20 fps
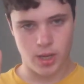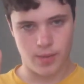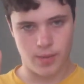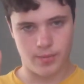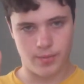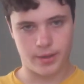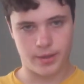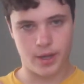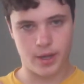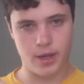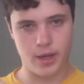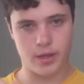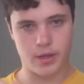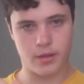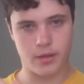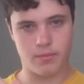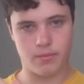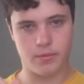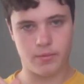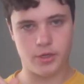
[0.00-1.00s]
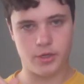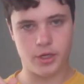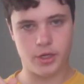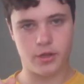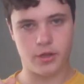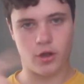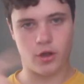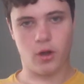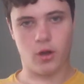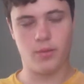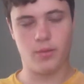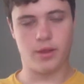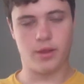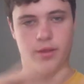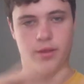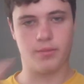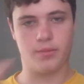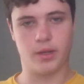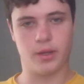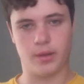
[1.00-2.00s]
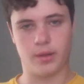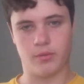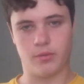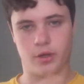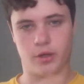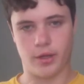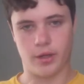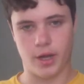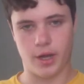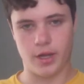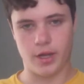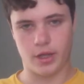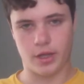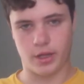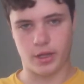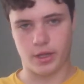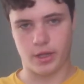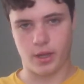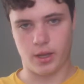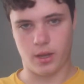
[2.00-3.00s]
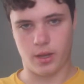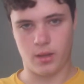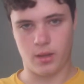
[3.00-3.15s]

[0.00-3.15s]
And because G has all been split up really nicely,